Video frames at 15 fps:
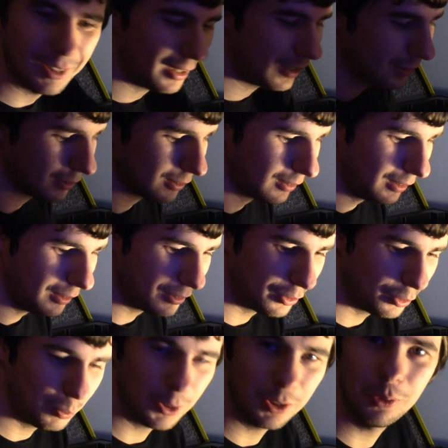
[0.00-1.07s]
case. It's
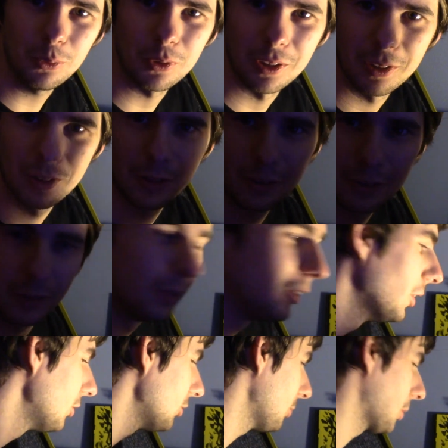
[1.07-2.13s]
super cute.
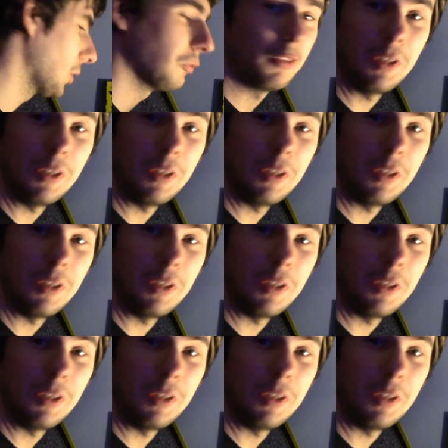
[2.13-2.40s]
I'm gonna